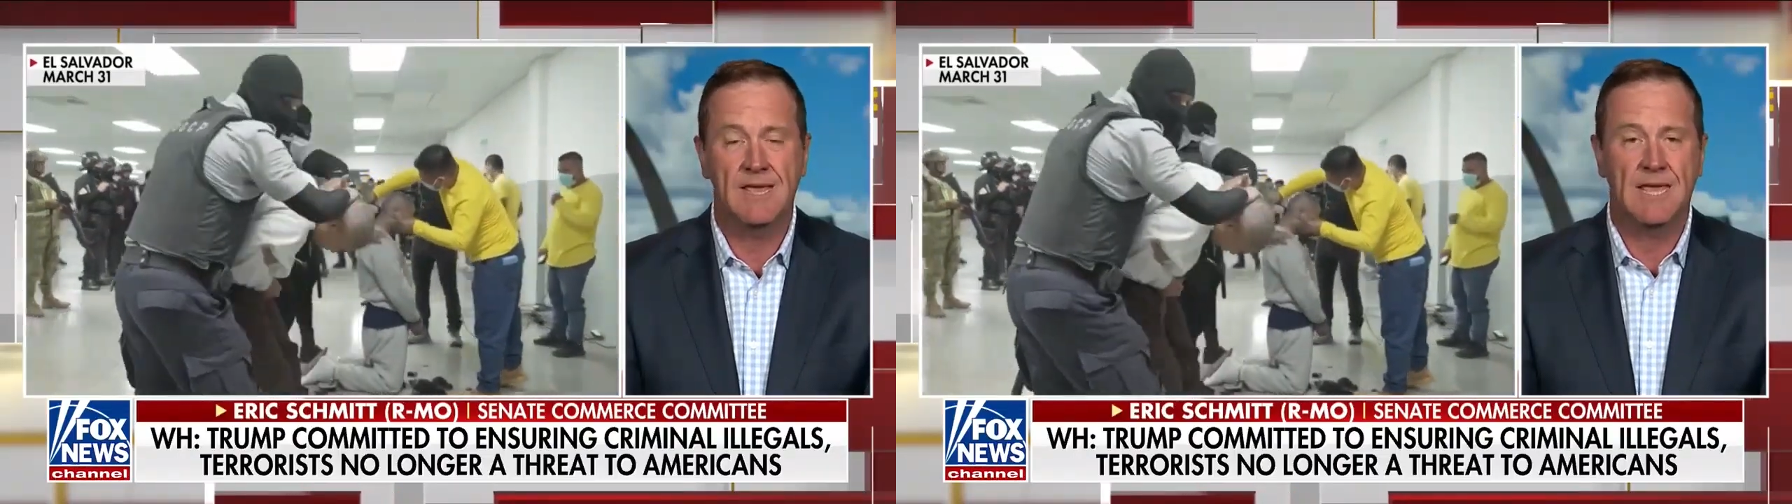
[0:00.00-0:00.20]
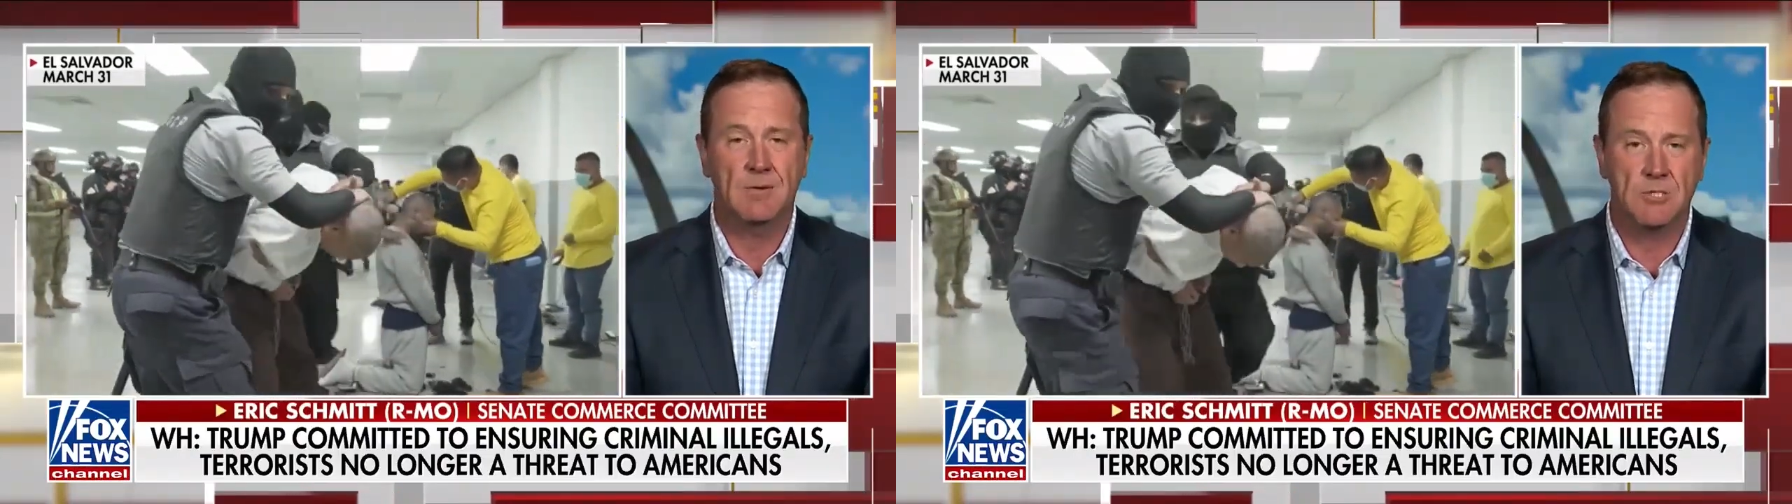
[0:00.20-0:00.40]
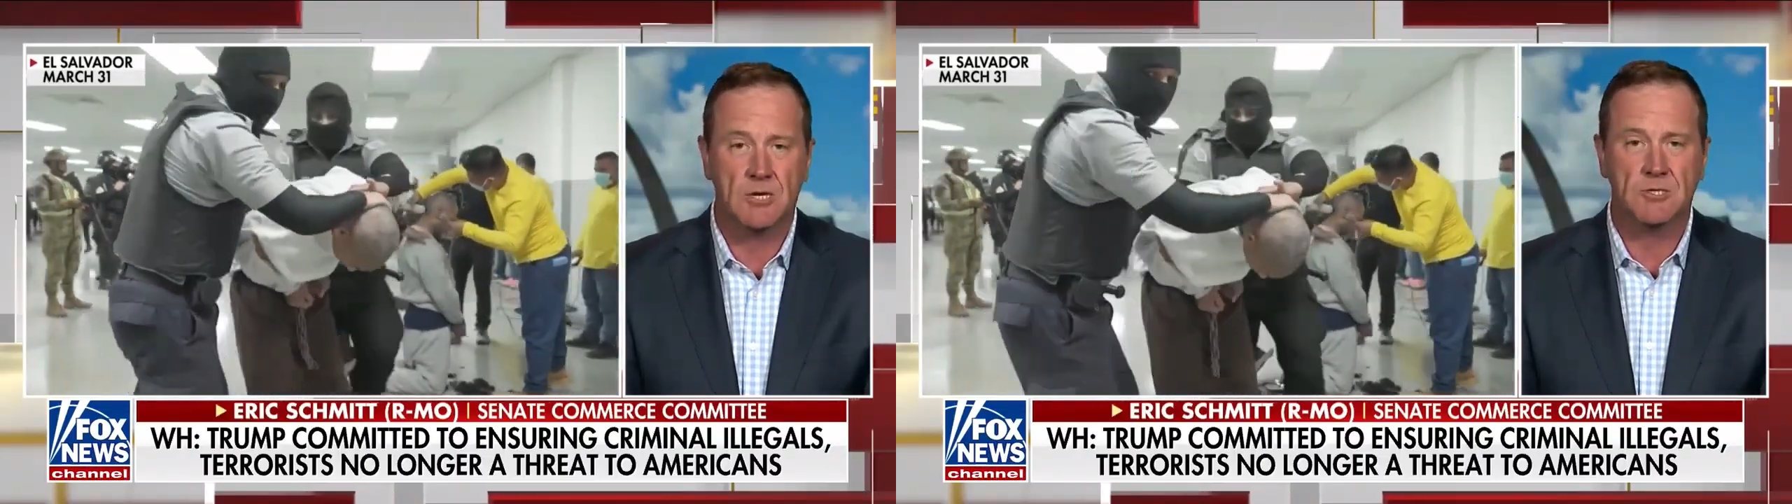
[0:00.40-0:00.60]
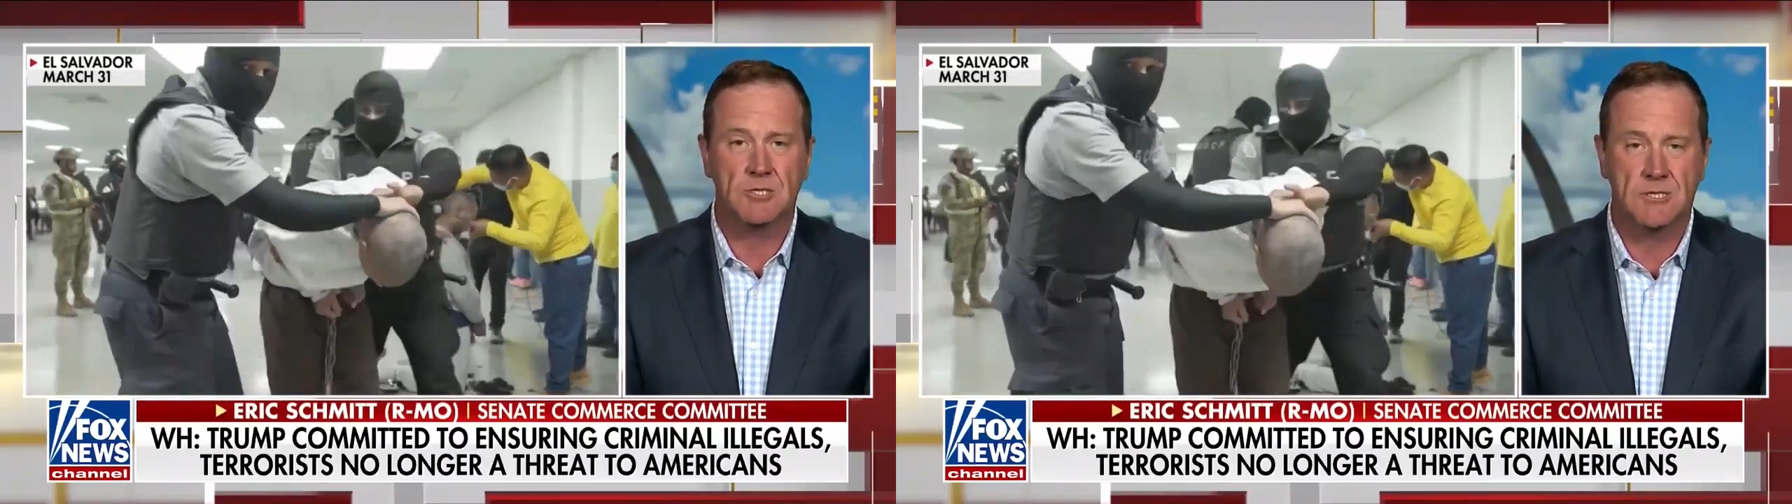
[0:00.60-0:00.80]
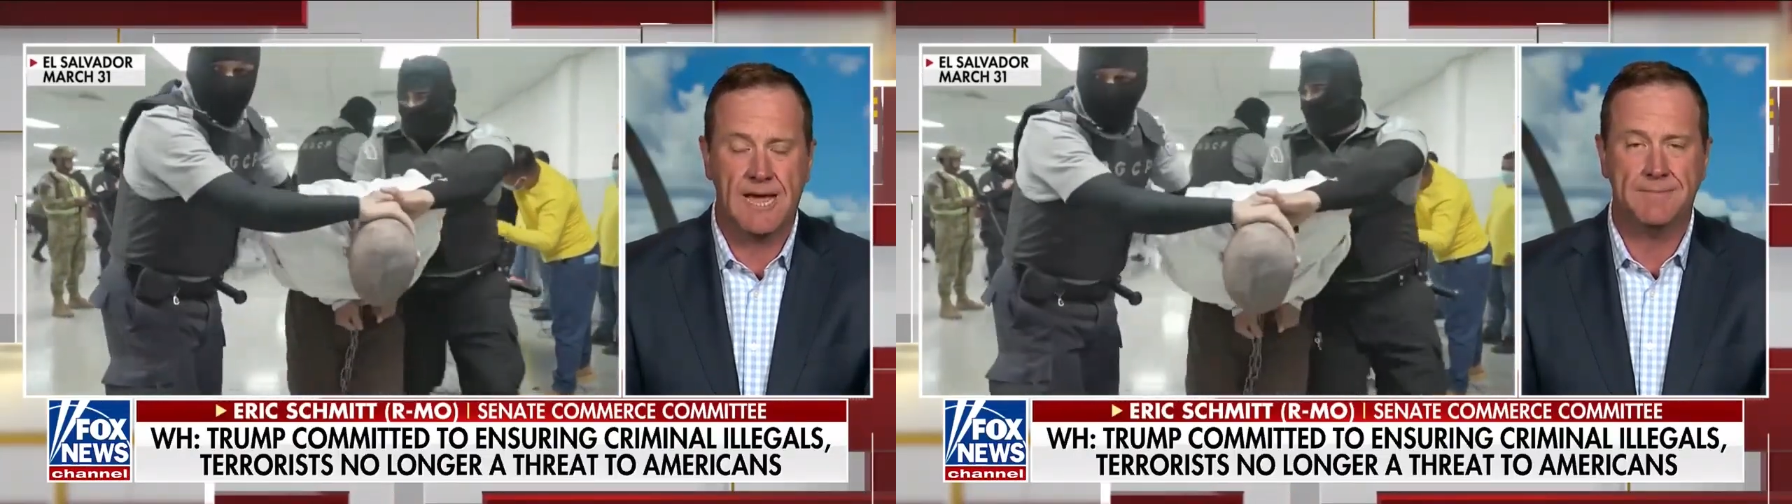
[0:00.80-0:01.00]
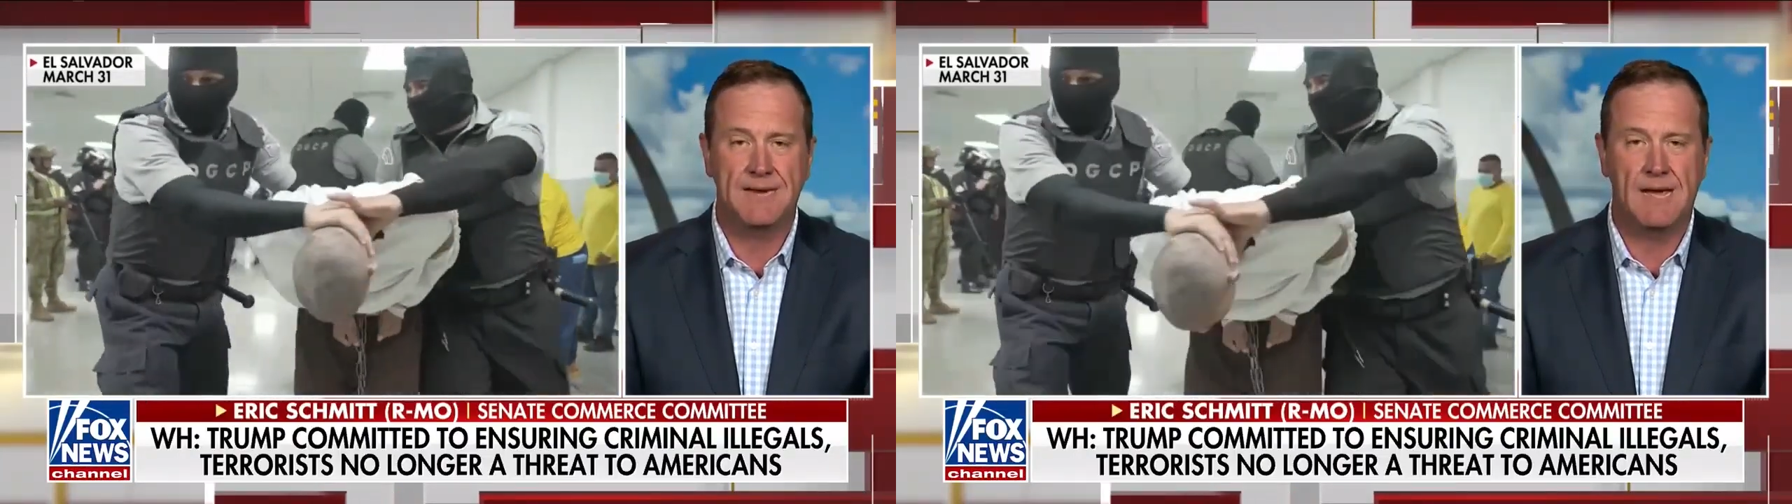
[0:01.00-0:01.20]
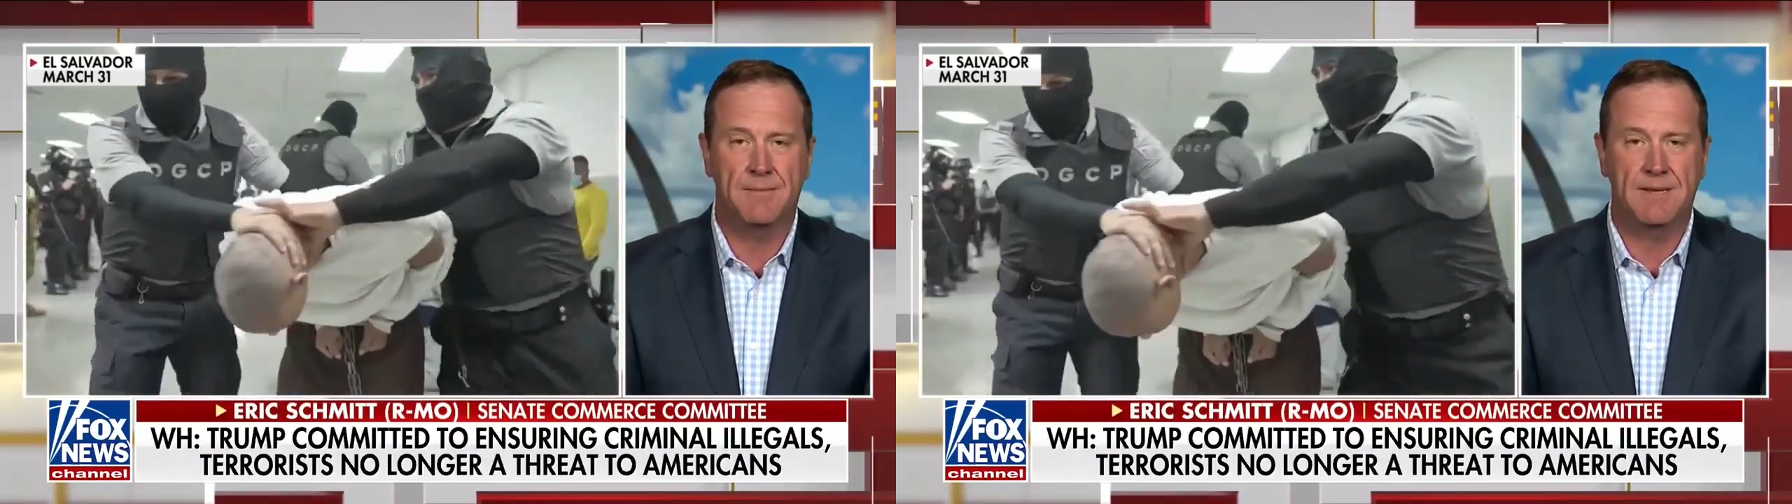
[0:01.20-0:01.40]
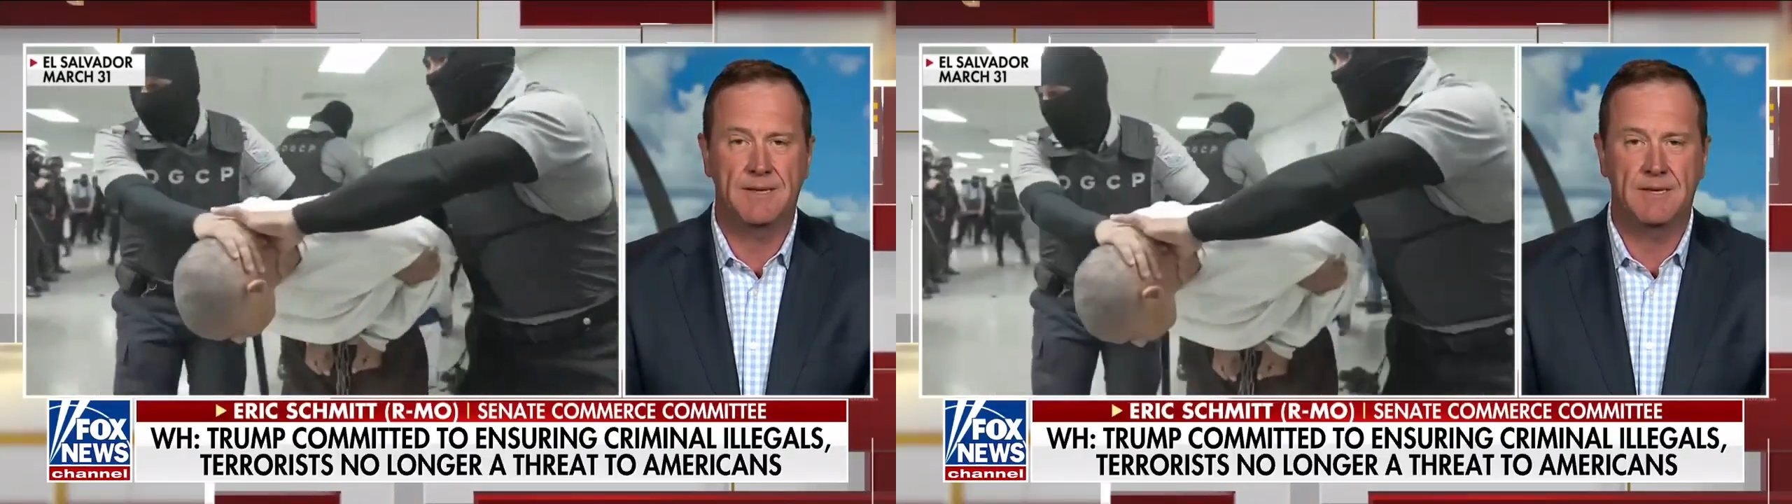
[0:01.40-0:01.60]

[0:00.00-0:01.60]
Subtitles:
He was also slapped down by the